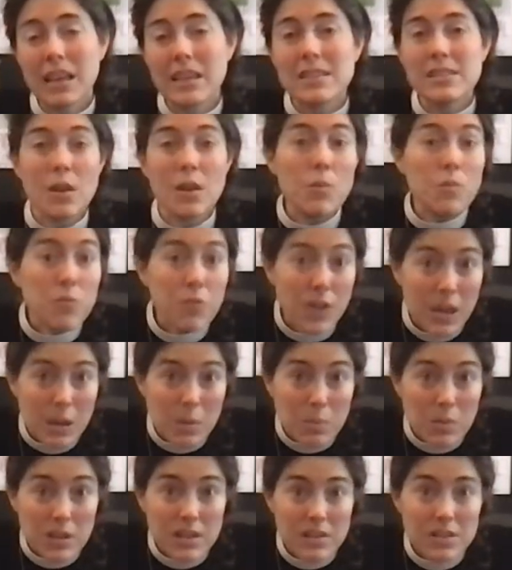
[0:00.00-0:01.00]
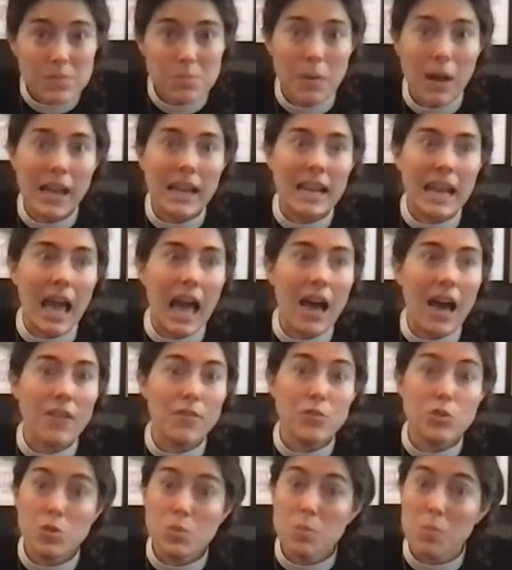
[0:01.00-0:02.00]
Some families might
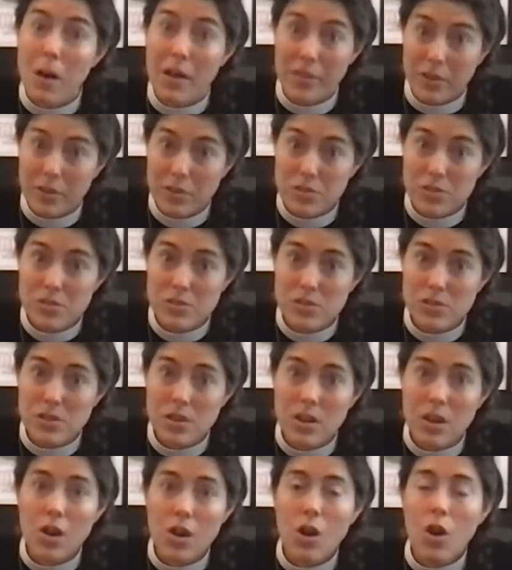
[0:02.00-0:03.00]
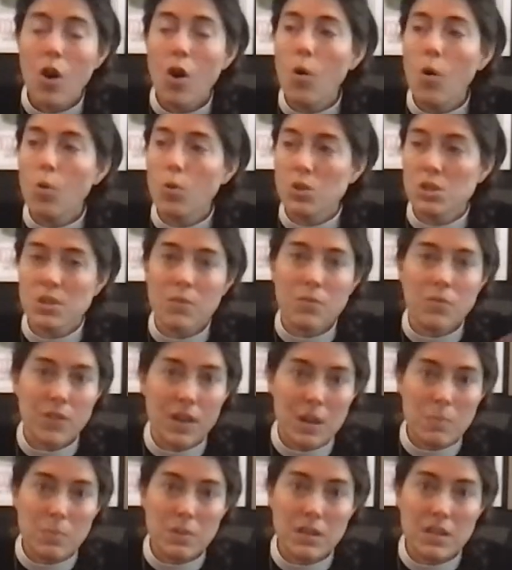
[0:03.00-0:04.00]
have two mothers, or some
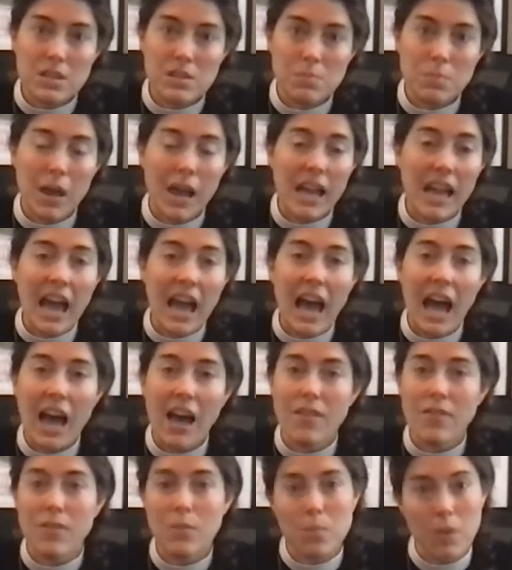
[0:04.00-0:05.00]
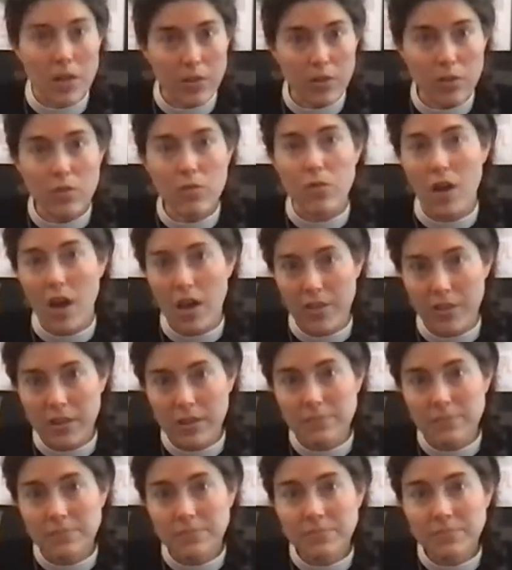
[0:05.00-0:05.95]
families might have a mother and a father,